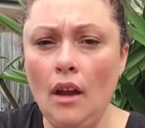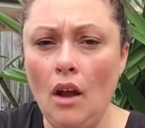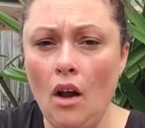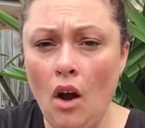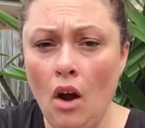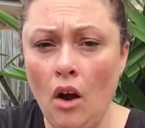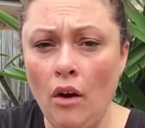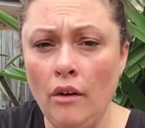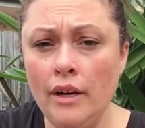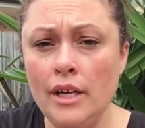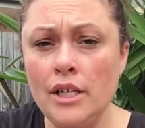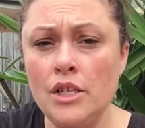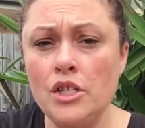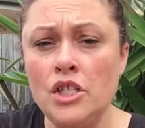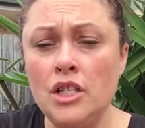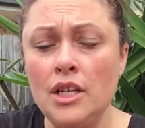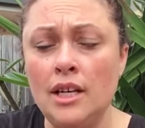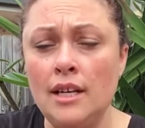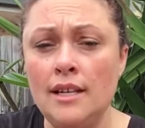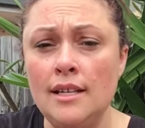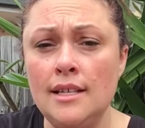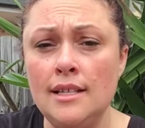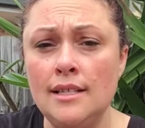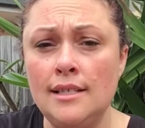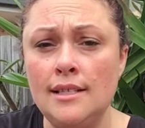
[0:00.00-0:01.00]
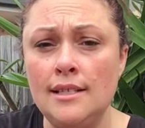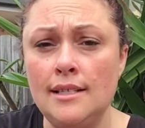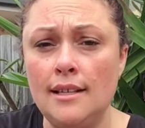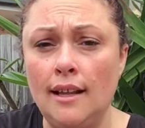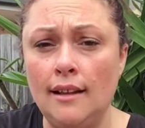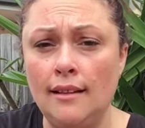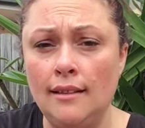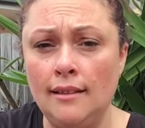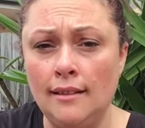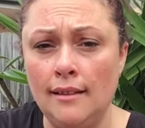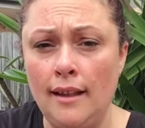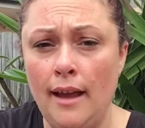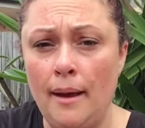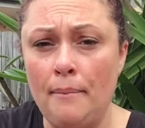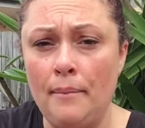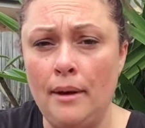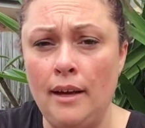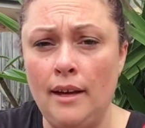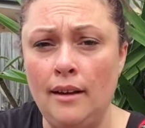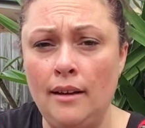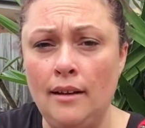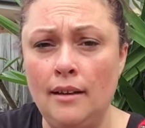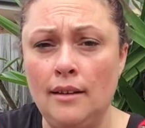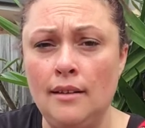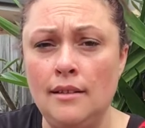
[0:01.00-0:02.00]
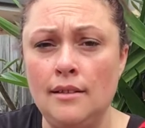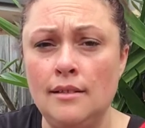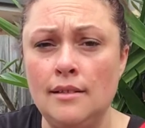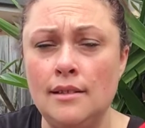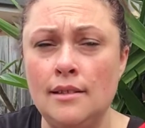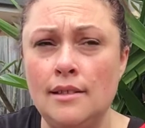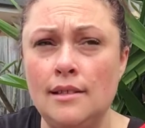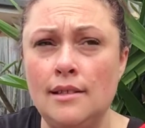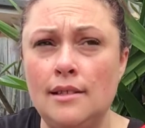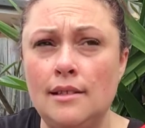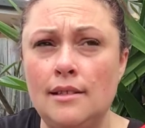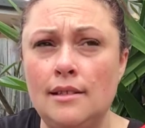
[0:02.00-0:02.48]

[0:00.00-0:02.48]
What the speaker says: oranges, lemons,